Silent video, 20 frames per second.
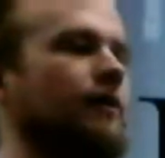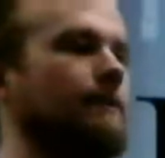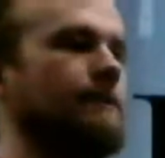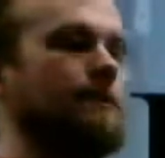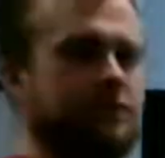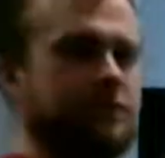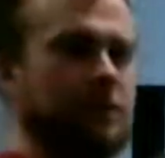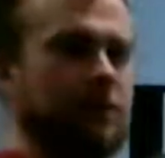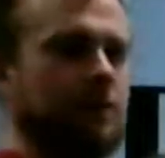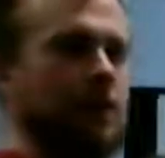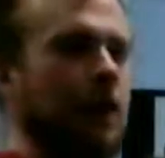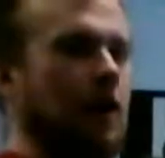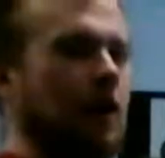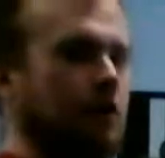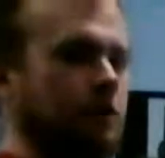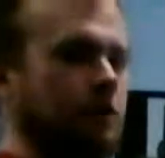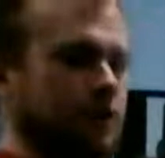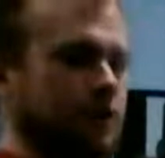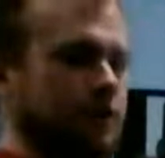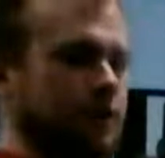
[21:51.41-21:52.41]

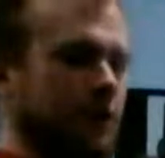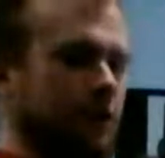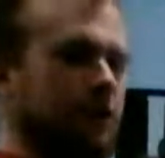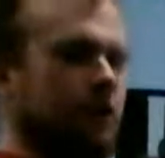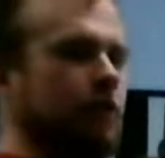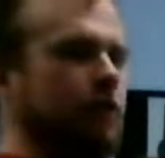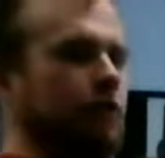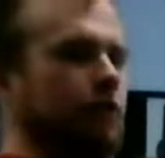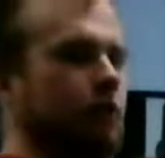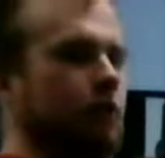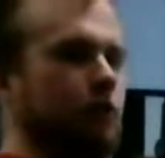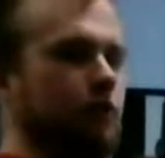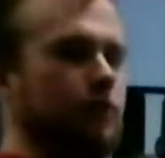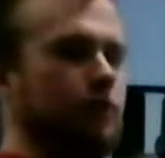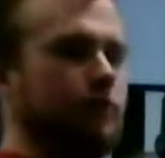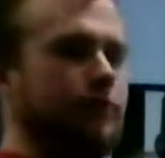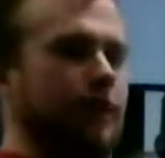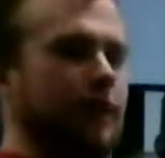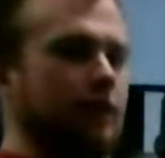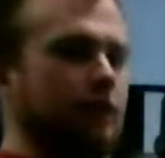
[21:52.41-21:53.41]
subconscious telling you
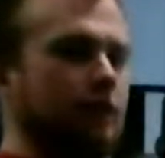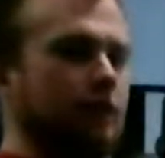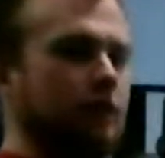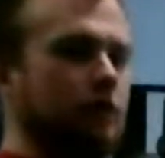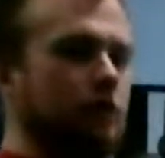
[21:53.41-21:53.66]
that